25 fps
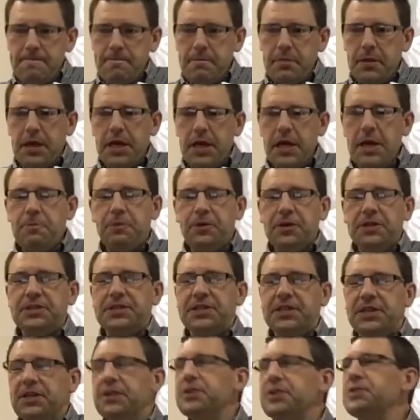It put
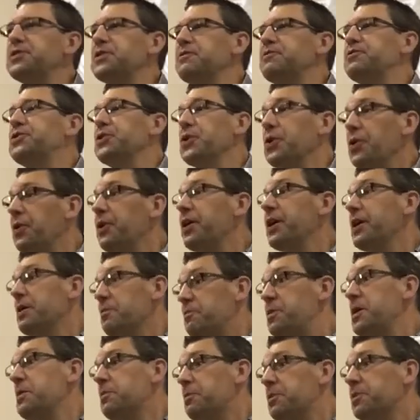tears of joy in
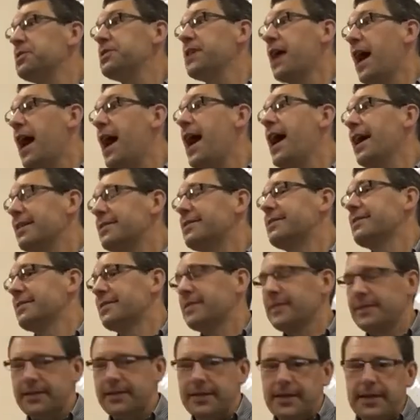people's eyes.
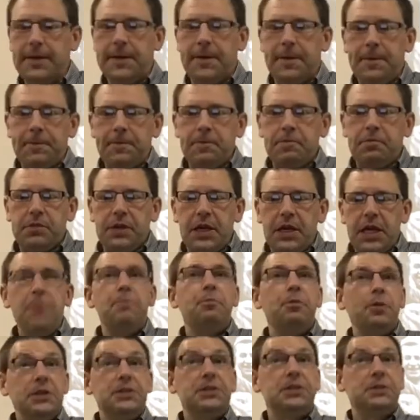
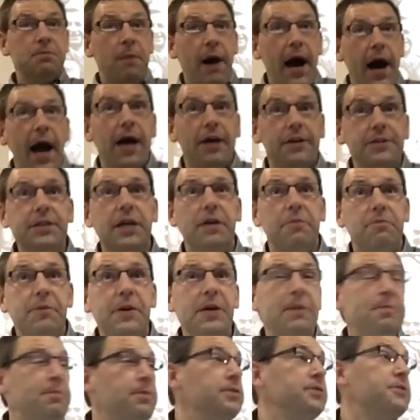It put smiles on
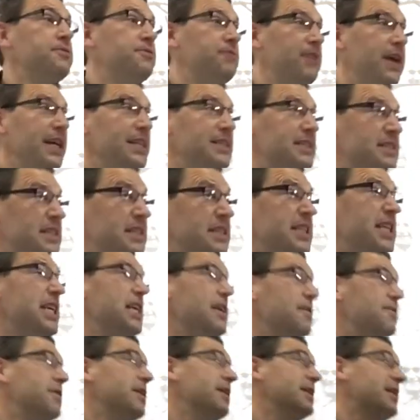people's faces,
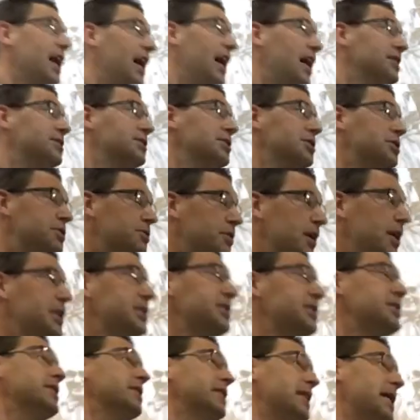even
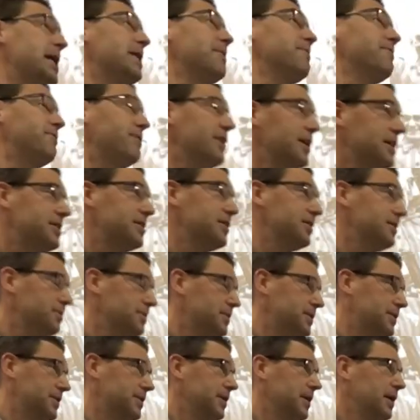concentration camp
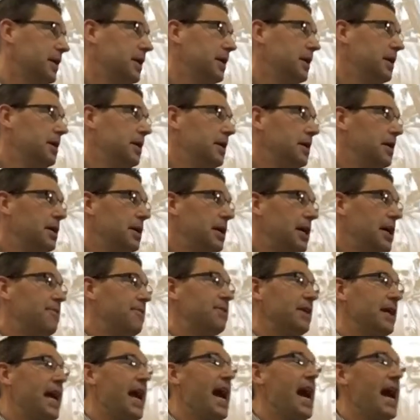victims. If
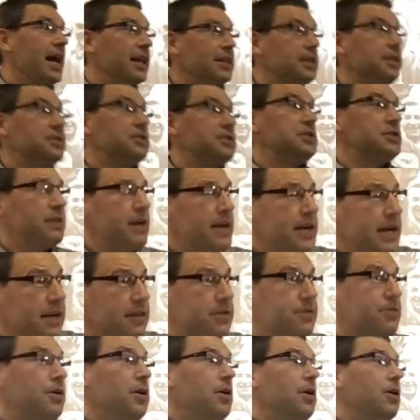they had the
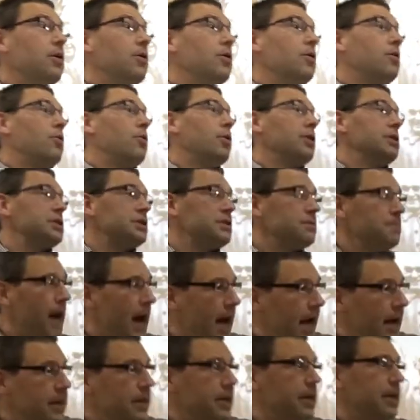strength, were
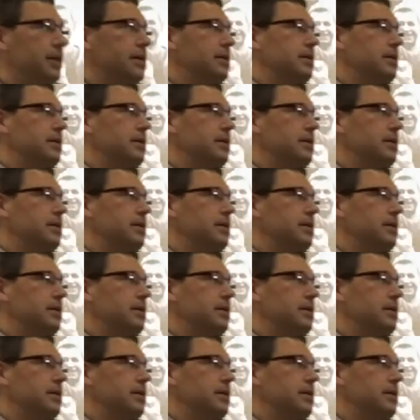smiling.